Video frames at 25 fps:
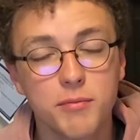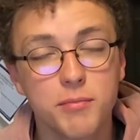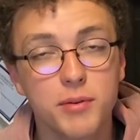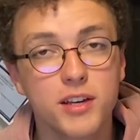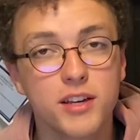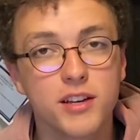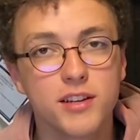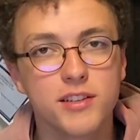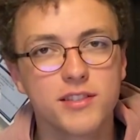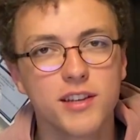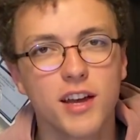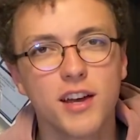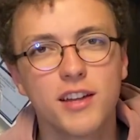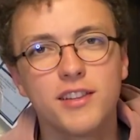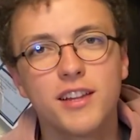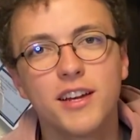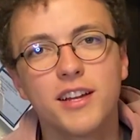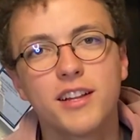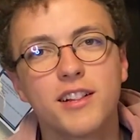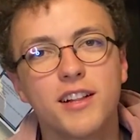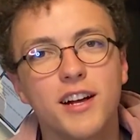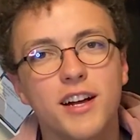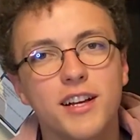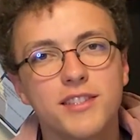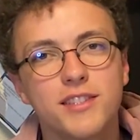because
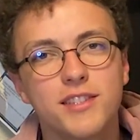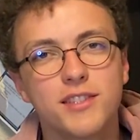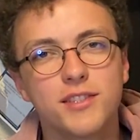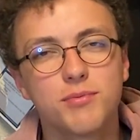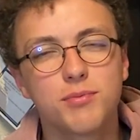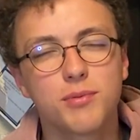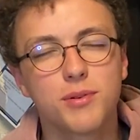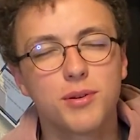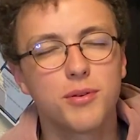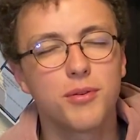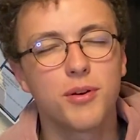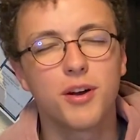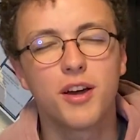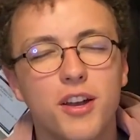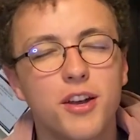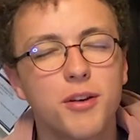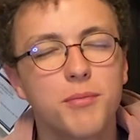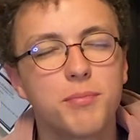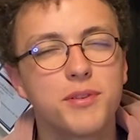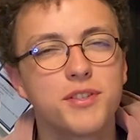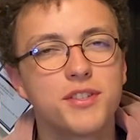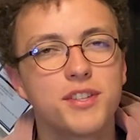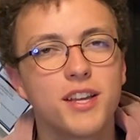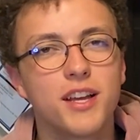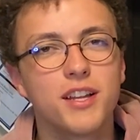online classes were
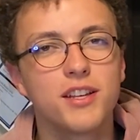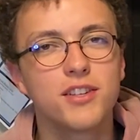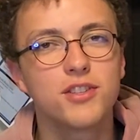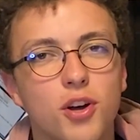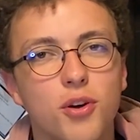100%